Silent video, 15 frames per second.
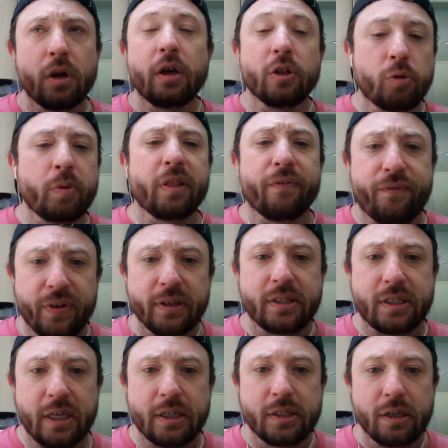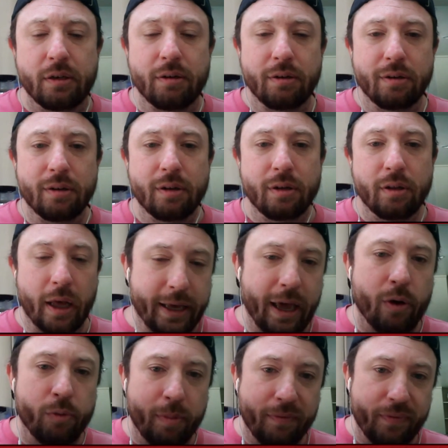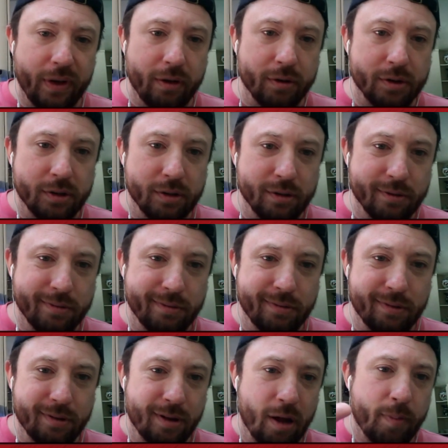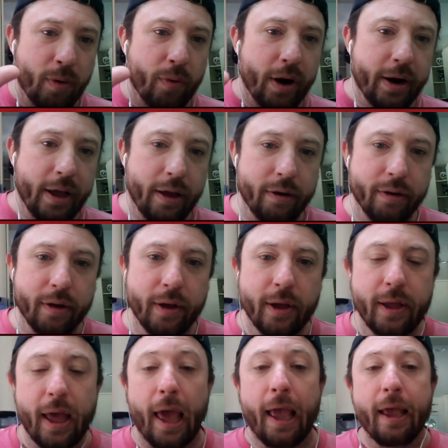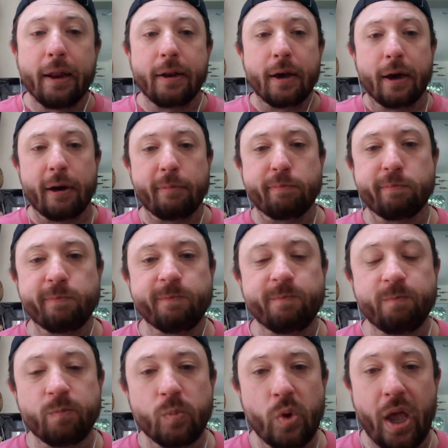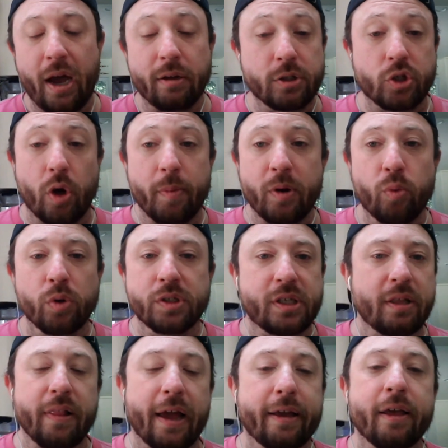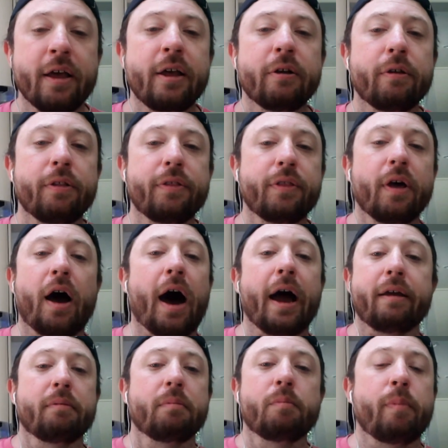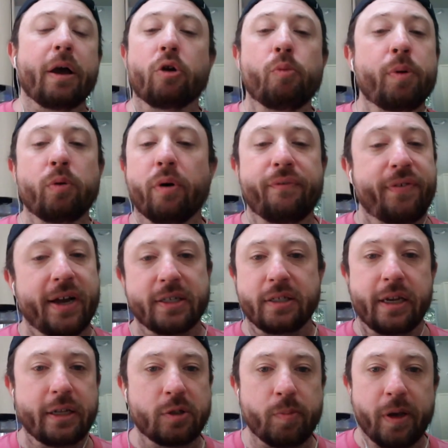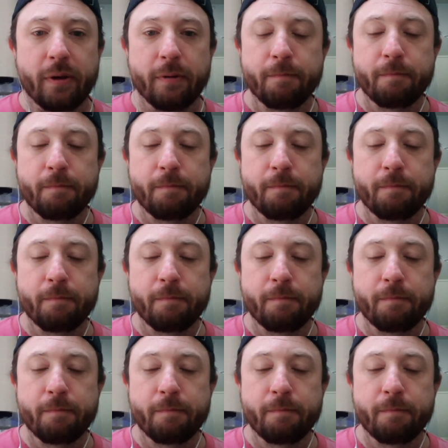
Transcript: To be the fifth season. I count with my fingers. I'm the right hand. And we'll see. Like, Michael Bidwill fascinates me.